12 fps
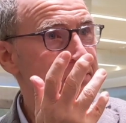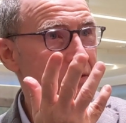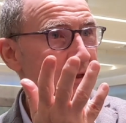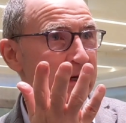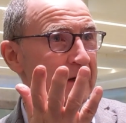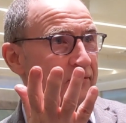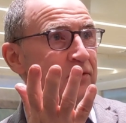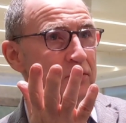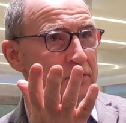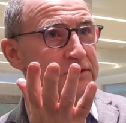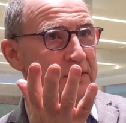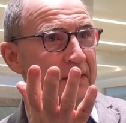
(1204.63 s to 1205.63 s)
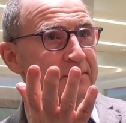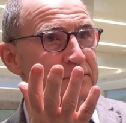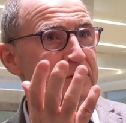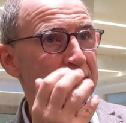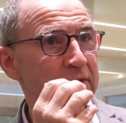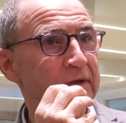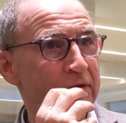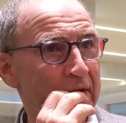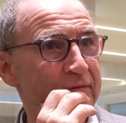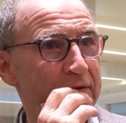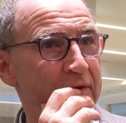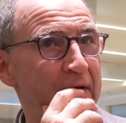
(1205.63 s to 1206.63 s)
Yeah, of course, absolutely. You
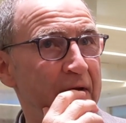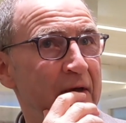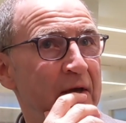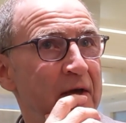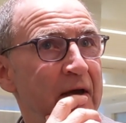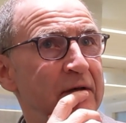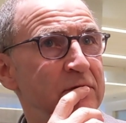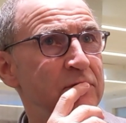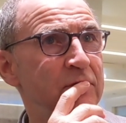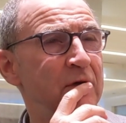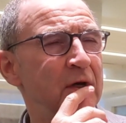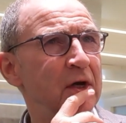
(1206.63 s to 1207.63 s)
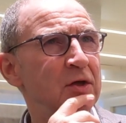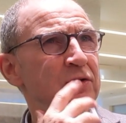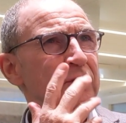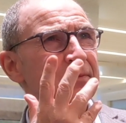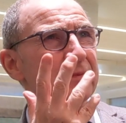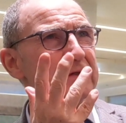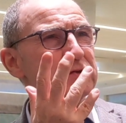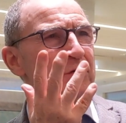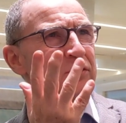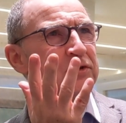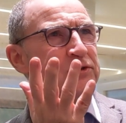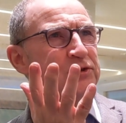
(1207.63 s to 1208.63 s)
have to, yeah, and you're it's
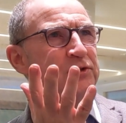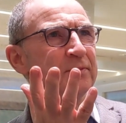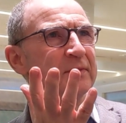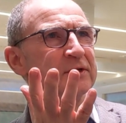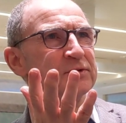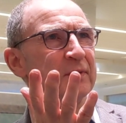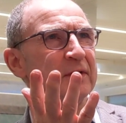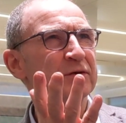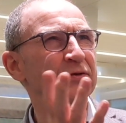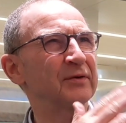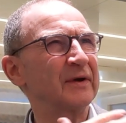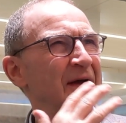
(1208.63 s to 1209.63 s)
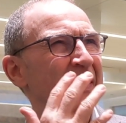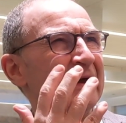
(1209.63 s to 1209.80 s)
all consuming as well. Too.